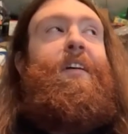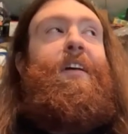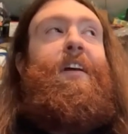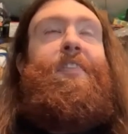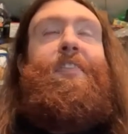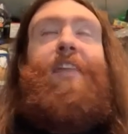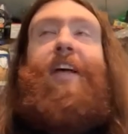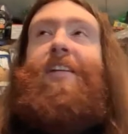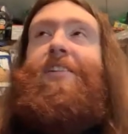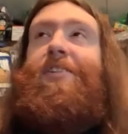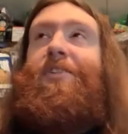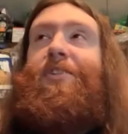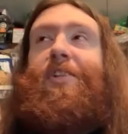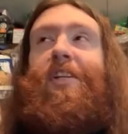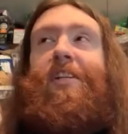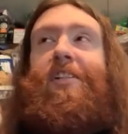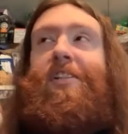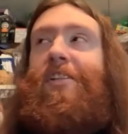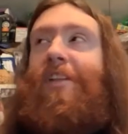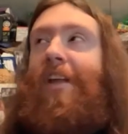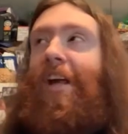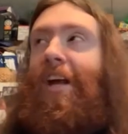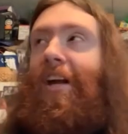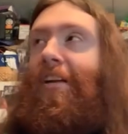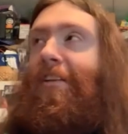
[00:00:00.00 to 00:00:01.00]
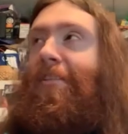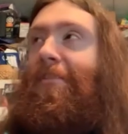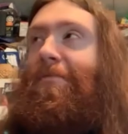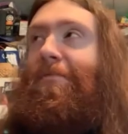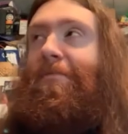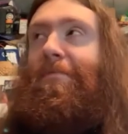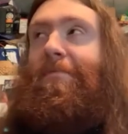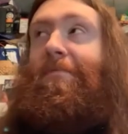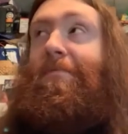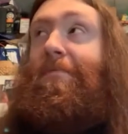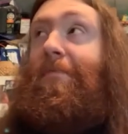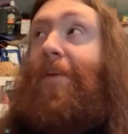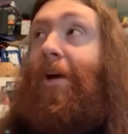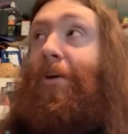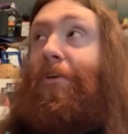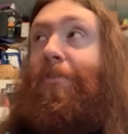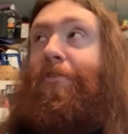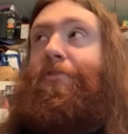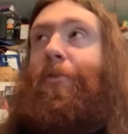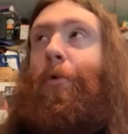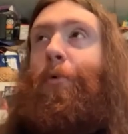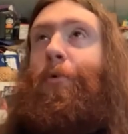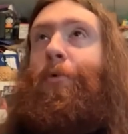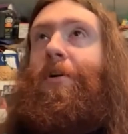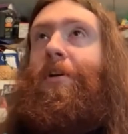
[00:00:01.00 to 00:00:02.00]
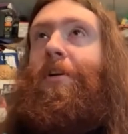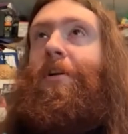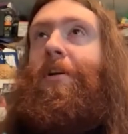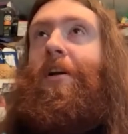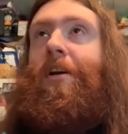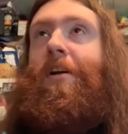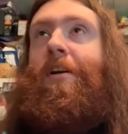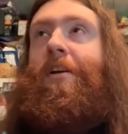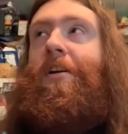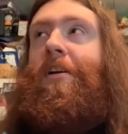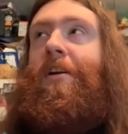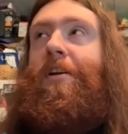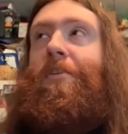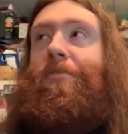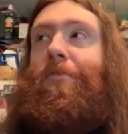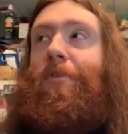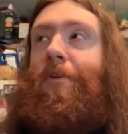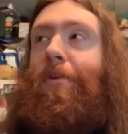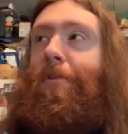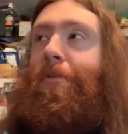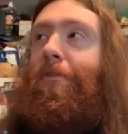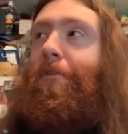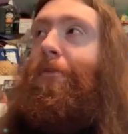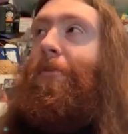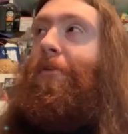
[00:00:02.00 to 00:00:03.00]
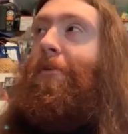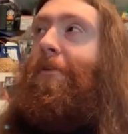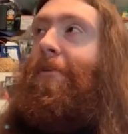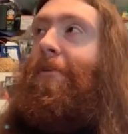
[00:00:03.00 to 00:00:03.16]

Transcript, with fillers: that's just like a forty year difference.